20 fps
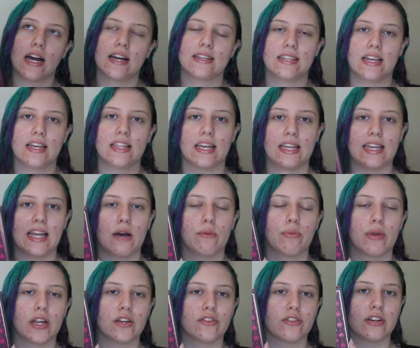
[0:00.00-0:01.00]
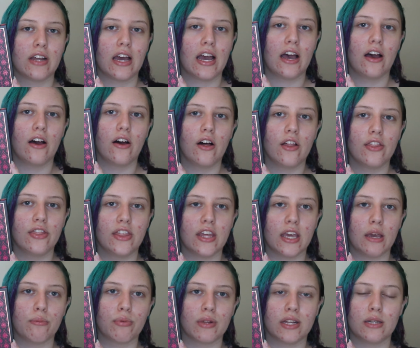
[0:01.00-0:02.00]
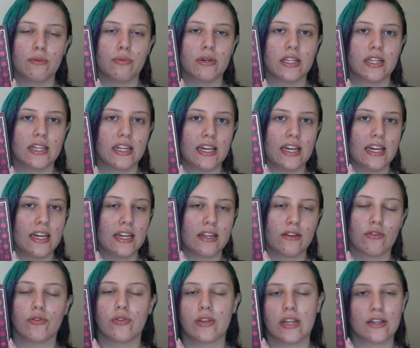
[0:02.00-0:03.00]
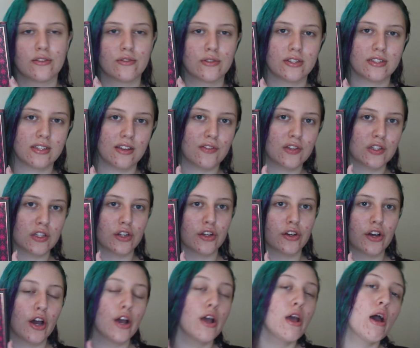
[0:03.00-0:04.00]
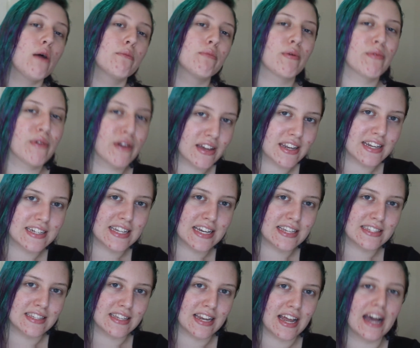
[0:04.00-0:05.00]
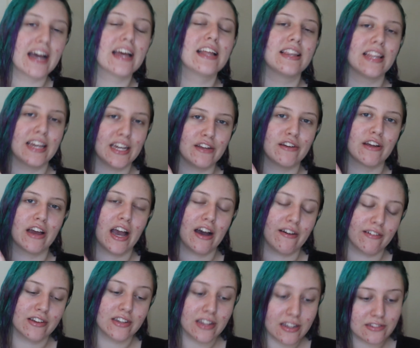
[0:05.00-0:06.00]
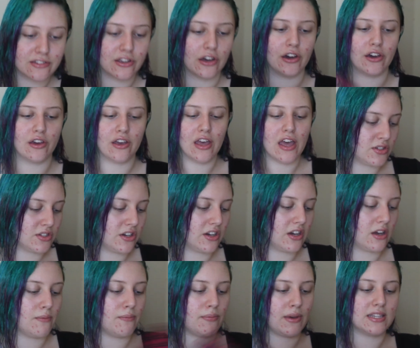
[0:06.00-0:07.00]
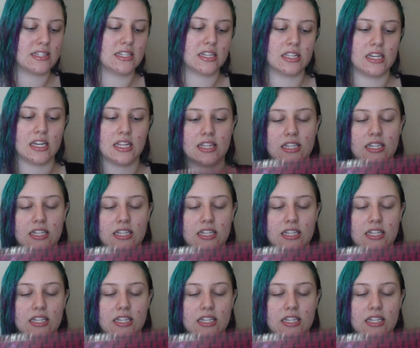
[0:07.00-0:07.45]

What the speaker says: I say that now, but I don't know how the blendability and all that sort of stuff is going to go, but we're going to test it out and let you know how it does go. So basically